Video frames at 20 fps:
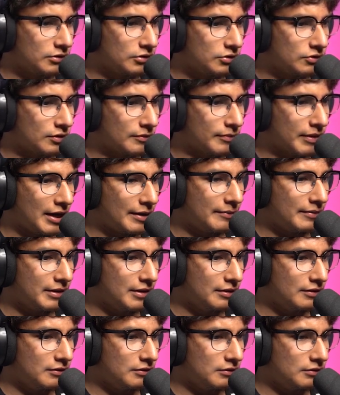Do I
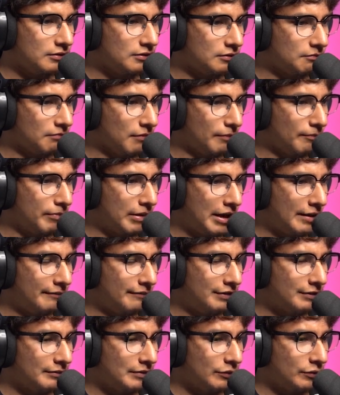Batman?
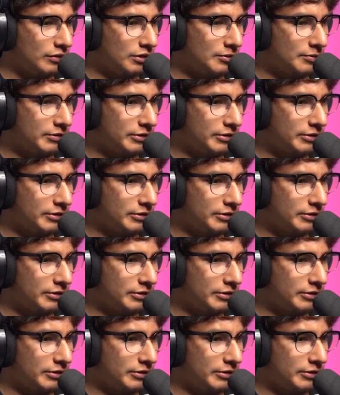Batman my way up